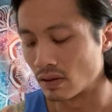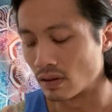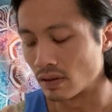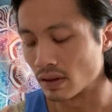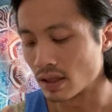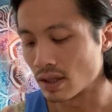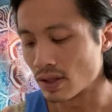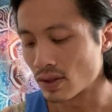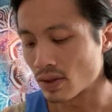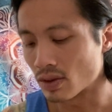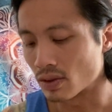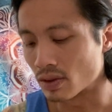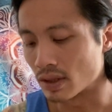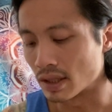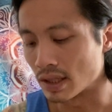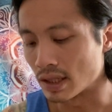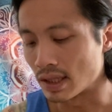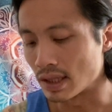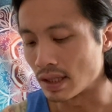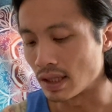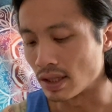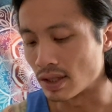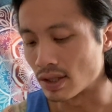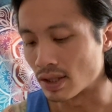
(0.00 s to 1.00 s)
What does
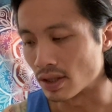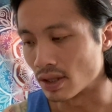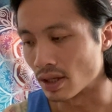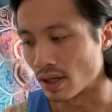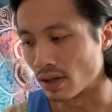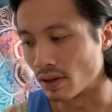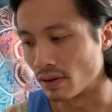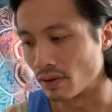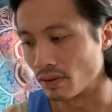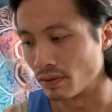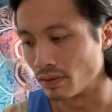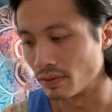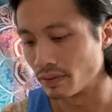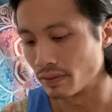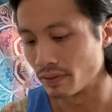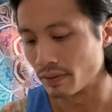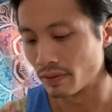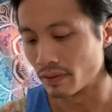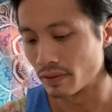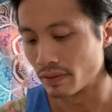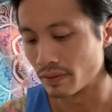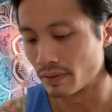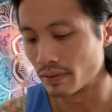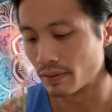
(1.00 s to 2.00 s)
Taurus need to know?
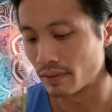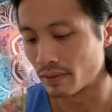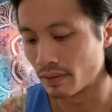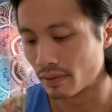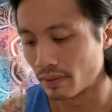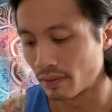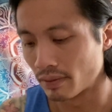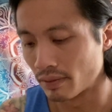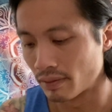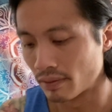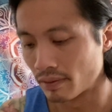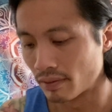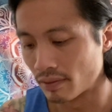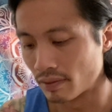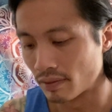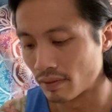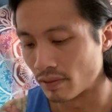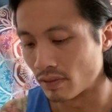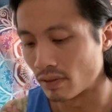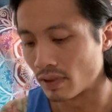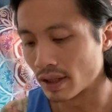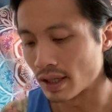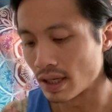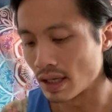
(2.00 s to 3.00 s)

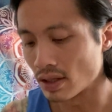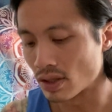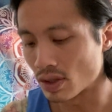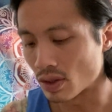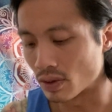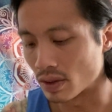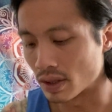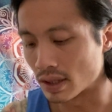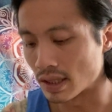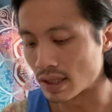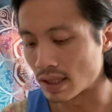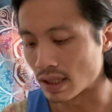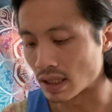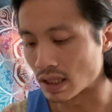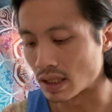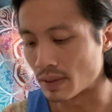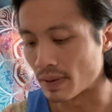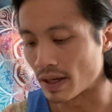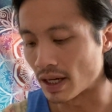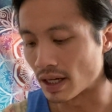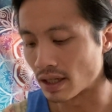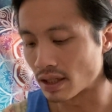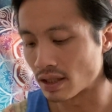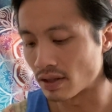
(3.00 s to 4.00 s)
What can Taurus
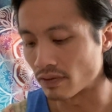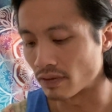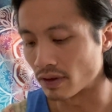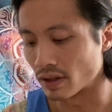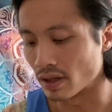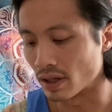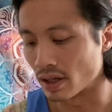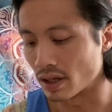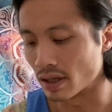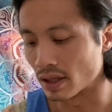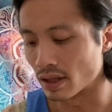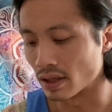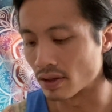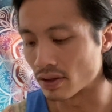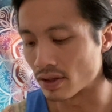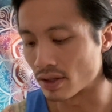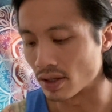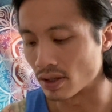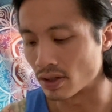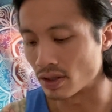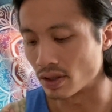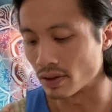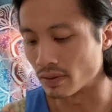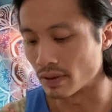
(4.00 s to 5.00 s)
expect regarding their
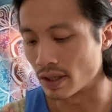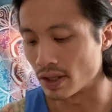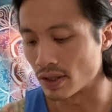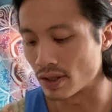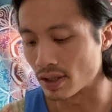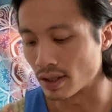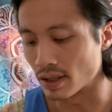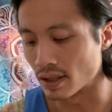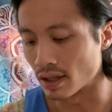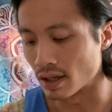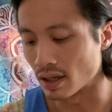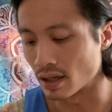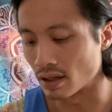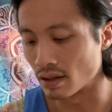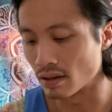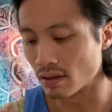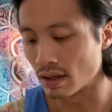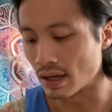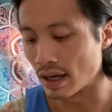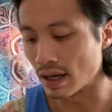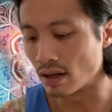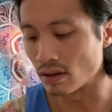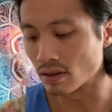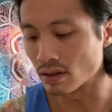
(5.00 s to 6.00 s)
situation here?
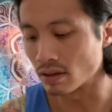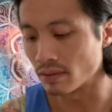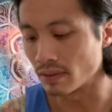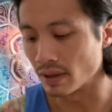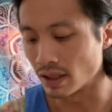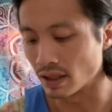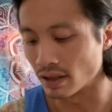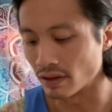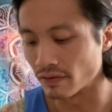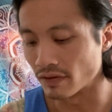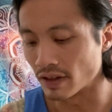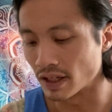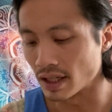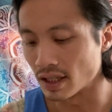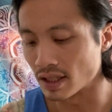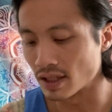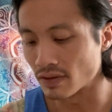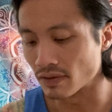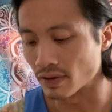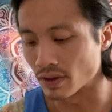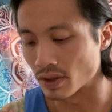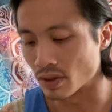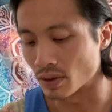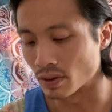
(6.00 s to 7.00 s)
Outcome and advice
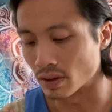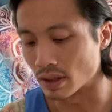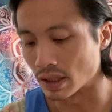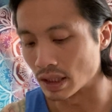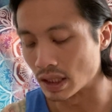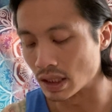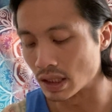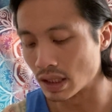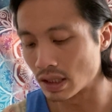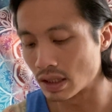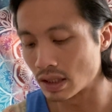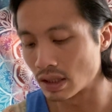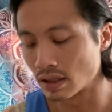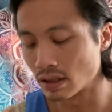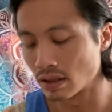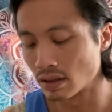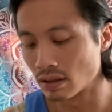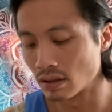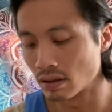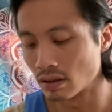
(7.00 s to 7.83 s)
for Taurus.